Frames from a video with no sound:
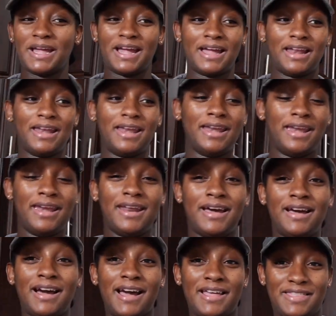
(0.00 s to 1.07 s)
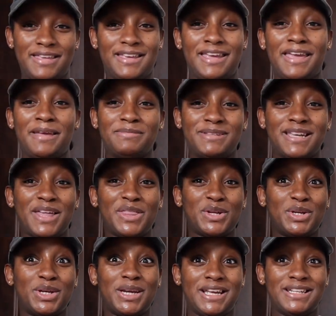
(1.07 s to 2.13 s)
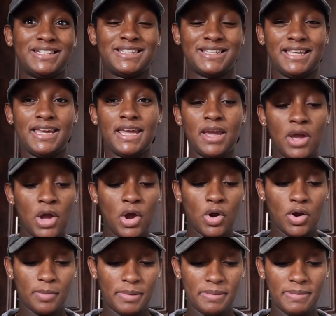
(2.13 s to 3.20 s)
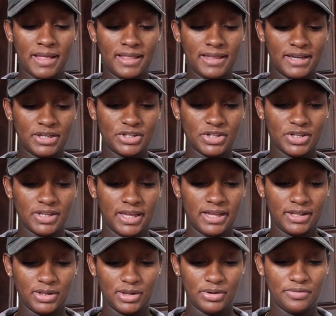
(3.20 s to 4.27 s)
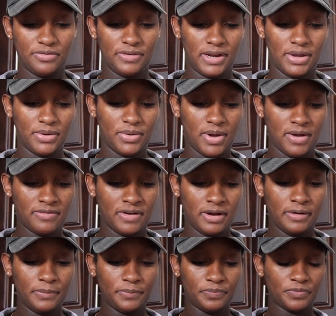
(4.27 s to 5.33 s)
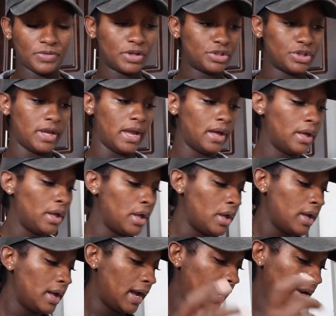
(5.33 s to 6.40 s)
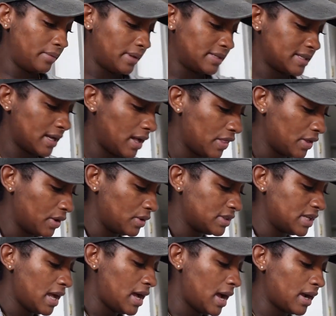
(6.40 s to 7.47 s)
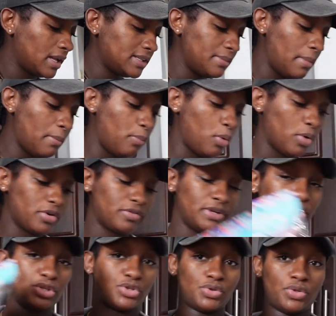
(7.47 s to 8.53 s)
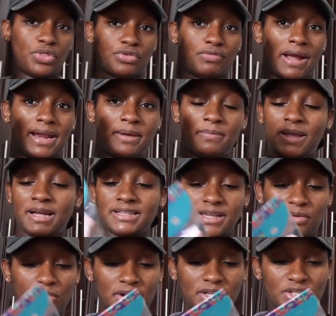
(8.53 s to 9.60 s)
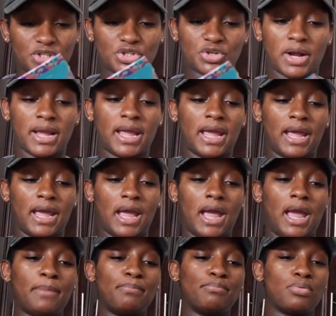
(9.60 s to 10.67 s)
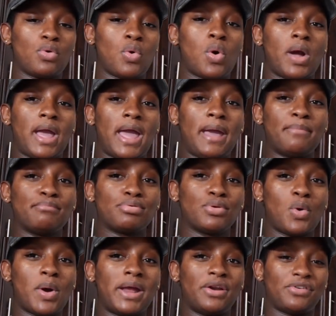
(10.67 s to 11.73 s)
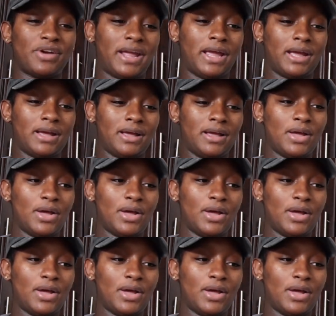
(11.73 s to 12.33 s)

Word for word: and I think it came together nicely. Or maybe I'll insert like a little video of her. So yeah, anyways, I got those. I got some embroidery thread because I wanted to try embroidering